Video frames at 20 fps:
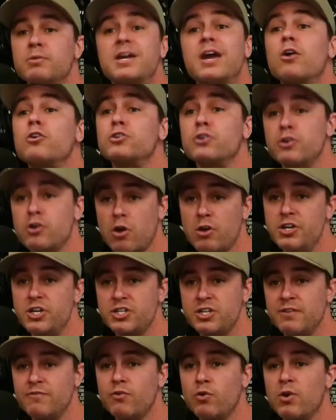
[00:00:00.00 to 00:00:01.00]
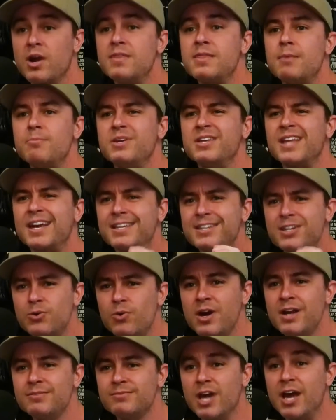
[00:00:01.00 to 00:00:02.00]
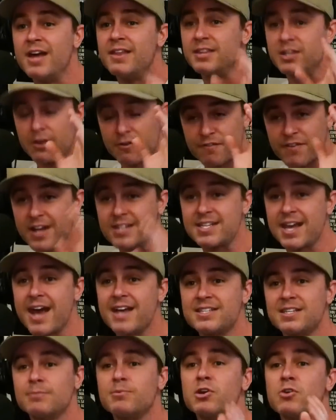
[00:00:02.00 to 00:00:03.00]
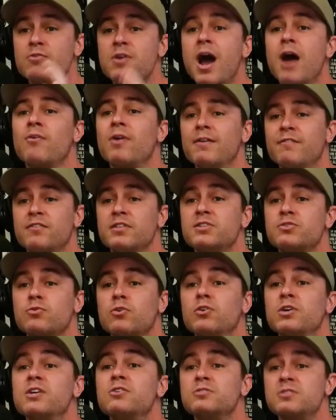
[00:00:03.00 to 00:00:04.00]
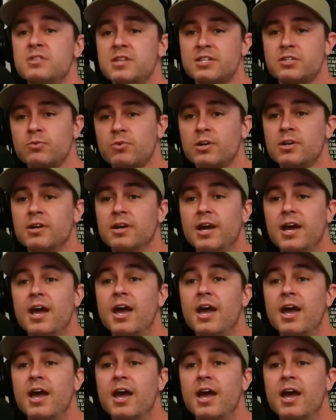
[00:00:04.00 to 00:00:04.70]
character you're auditioning for, and then being like, you know what, you're fantastic, but you're not right for this role. Here's this one.